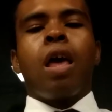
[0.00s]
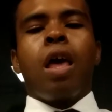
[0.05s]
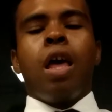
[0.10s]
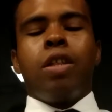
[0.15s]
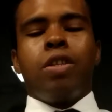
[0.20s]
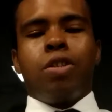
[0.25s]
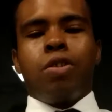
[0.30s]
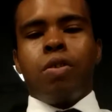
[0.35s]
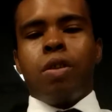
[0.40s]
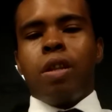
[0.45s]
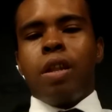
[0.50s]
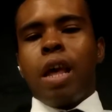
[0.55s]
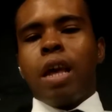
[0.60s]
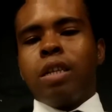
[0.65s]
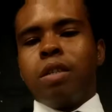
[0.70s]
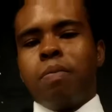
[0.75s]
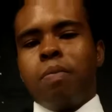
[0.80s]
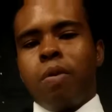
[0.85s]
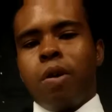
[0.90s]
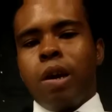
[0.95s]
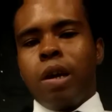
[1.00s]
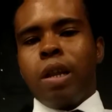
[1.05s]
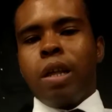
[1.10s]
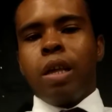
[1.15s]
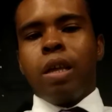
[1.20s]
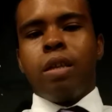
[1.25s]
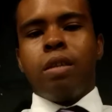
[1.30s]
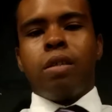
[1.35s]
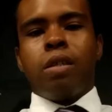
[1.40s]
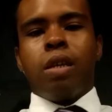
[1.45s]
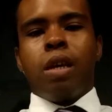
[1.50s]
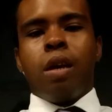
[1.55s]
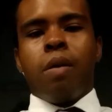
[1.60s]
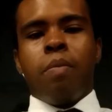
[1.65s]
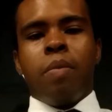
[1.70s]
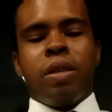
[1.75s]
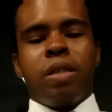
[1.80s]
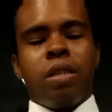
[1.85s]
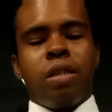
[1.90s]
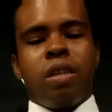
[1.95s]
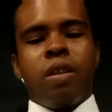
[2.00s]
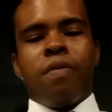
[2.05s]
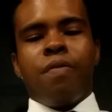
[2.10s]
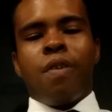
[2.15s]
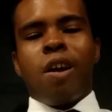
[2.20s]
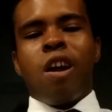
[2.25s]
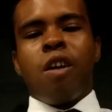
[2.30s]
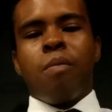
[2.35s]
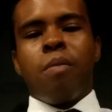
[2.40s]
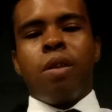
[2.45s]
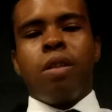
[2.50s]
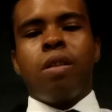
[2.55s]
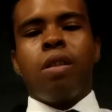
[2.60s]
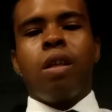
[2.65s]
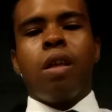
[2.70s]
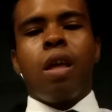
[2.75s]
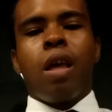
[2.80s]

And so the next part is business environment.